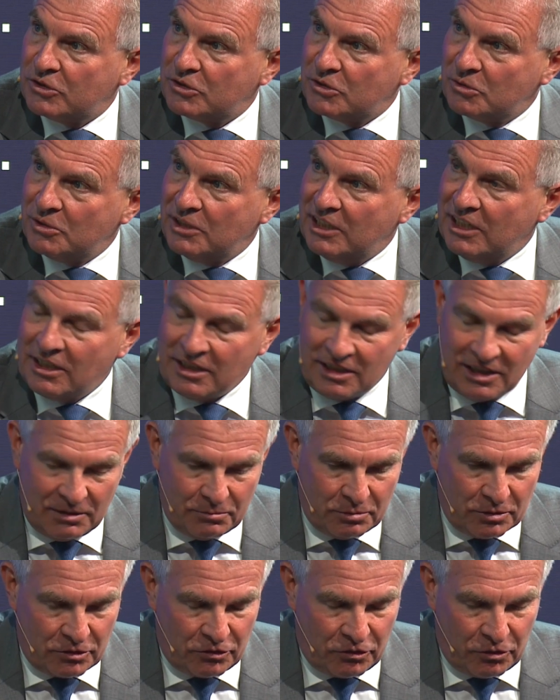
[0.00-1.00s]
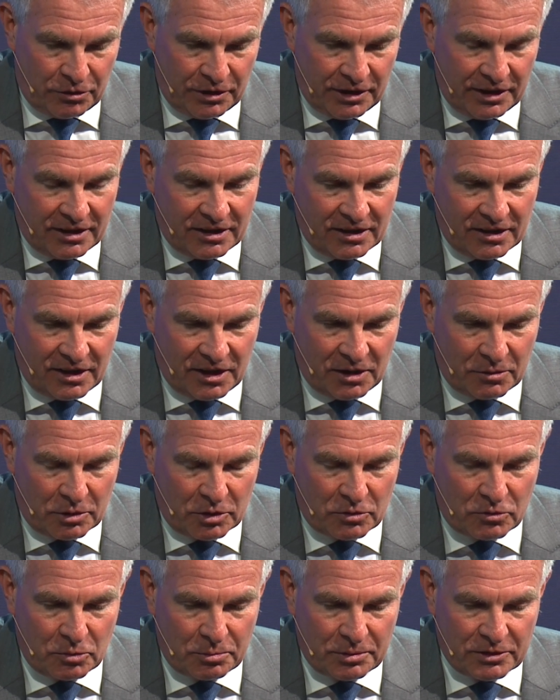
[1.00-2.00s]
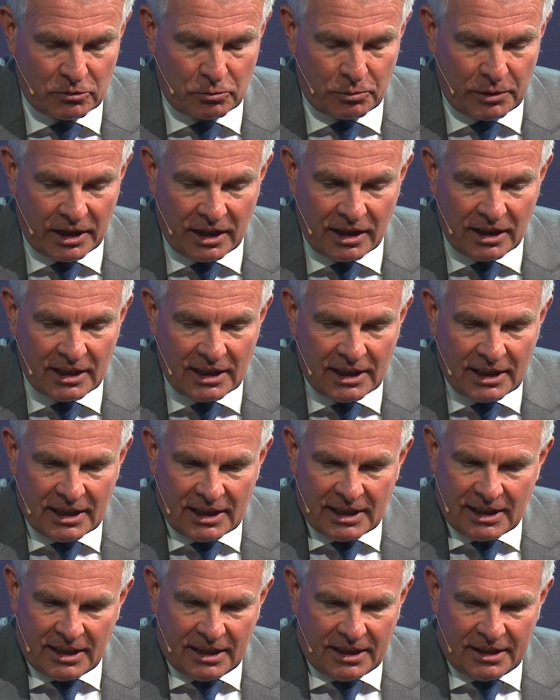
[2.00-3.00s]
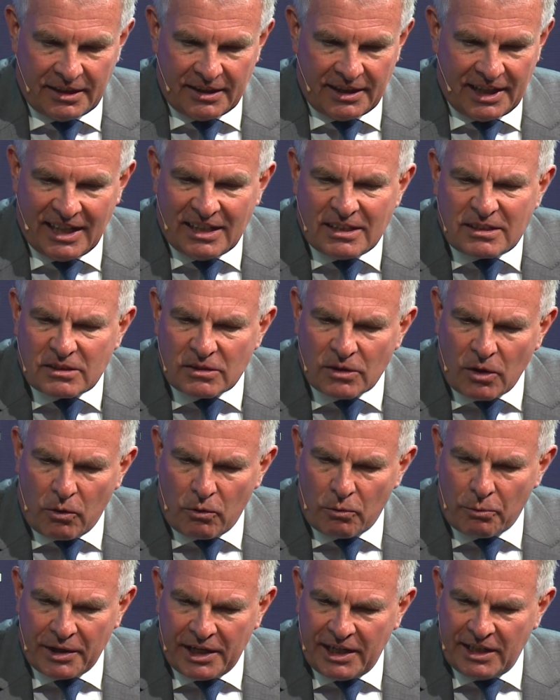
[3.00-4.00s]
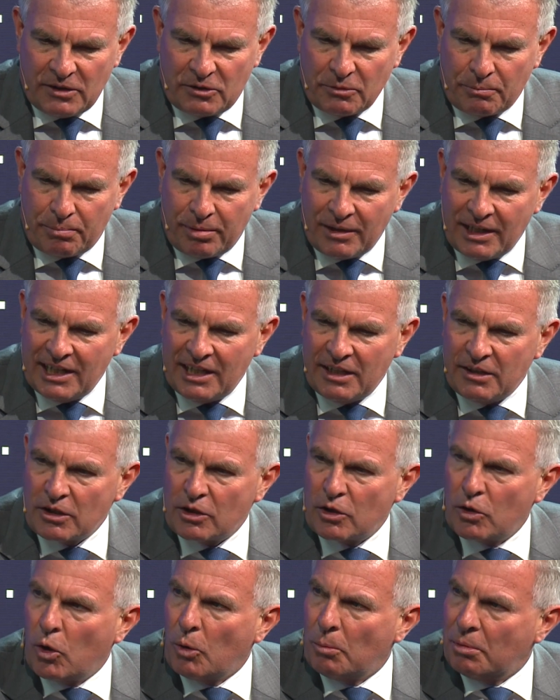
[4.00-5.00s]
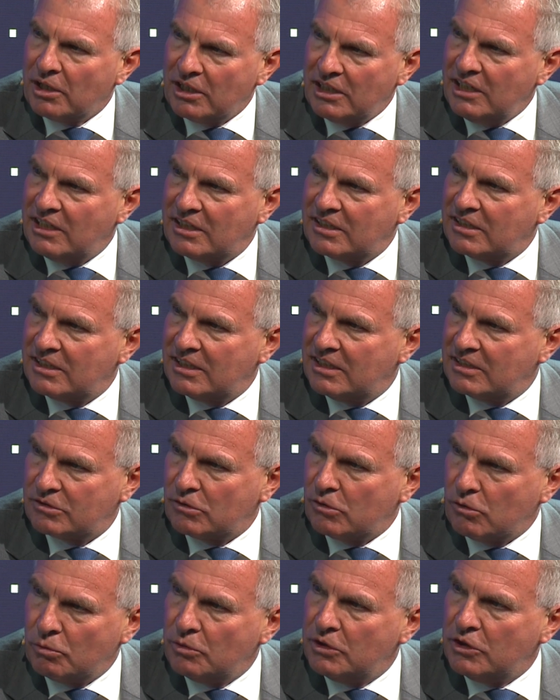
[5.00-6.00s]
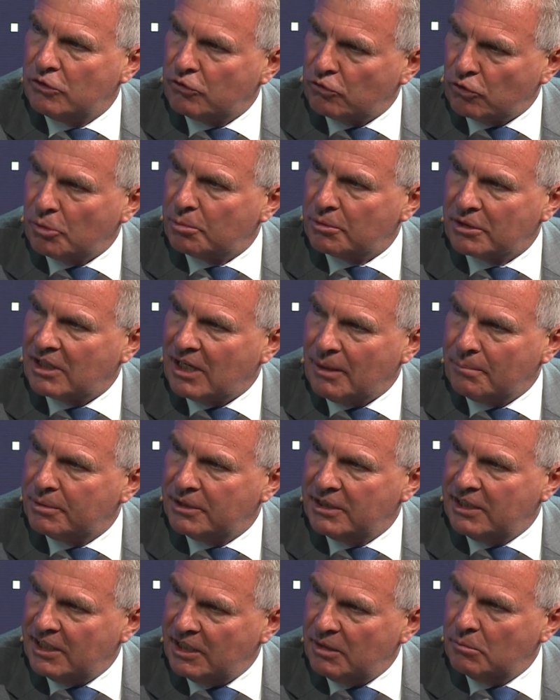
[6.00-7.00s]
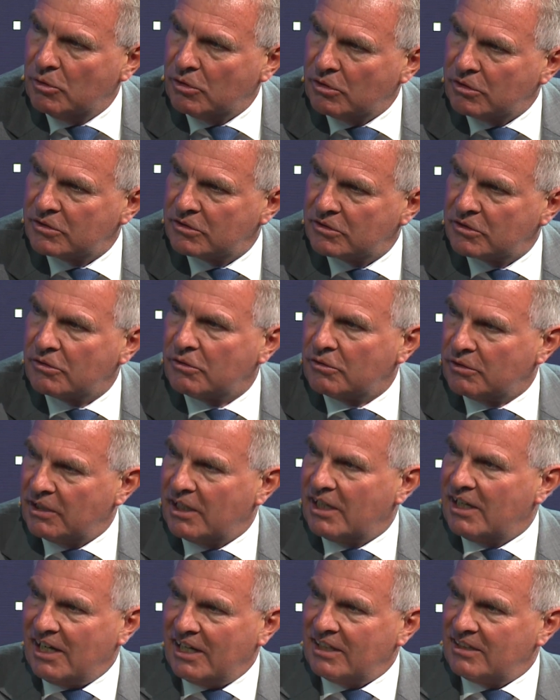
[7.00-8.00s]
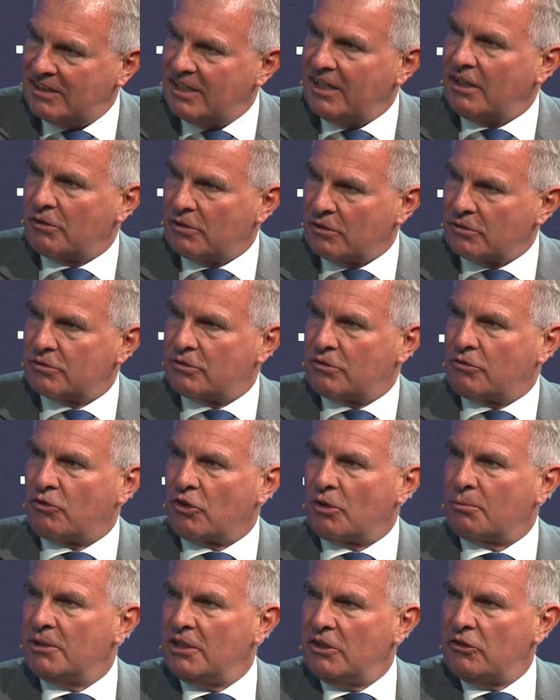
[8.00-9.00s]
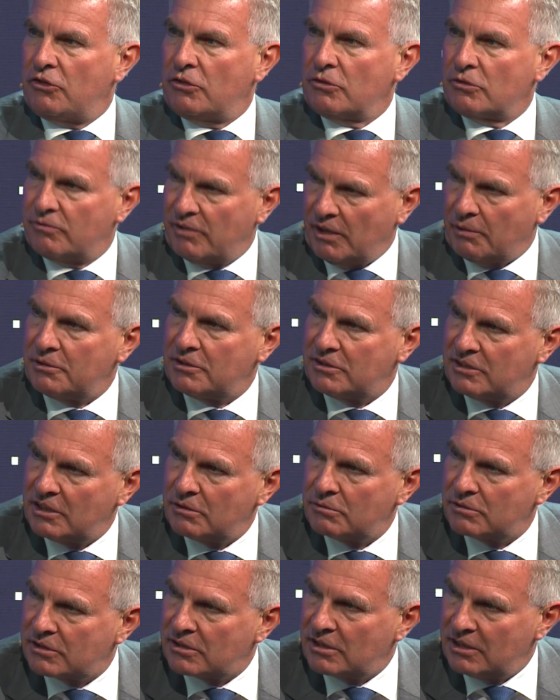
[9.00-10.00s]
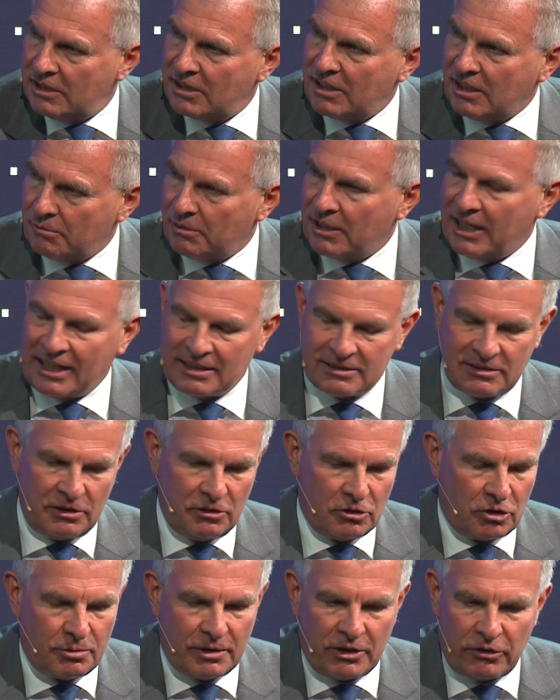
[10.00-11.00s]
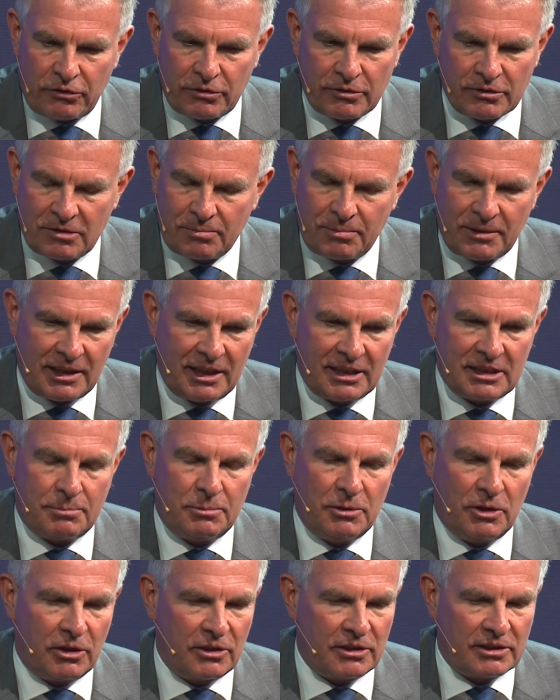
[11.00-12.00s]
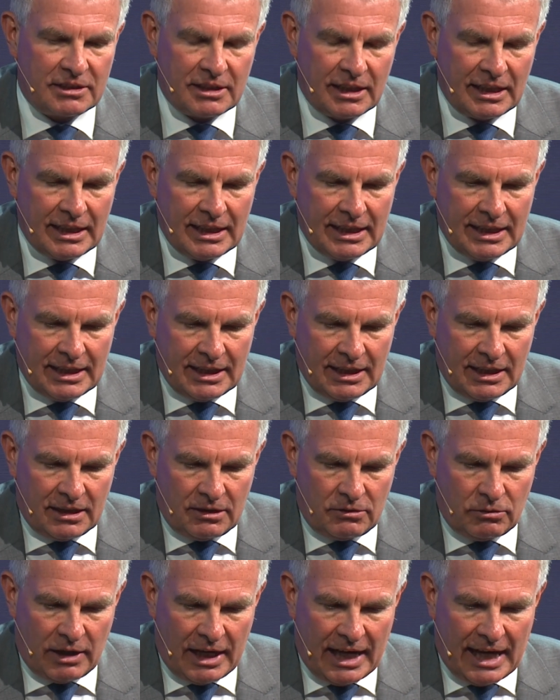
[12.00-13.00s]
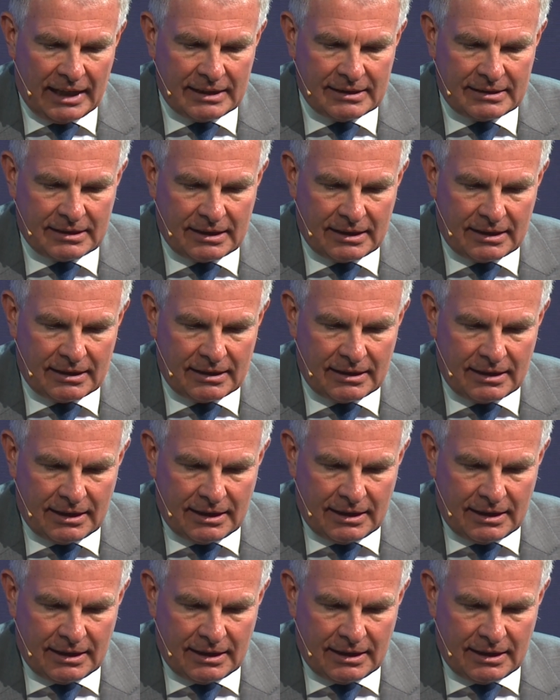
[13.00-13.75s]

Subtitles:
soon Italy will join our group as well. There is no way to play in the global league as the only German company anymore. So I take those German issues very seriously, and I will answer your questions. But let's be honest, to answer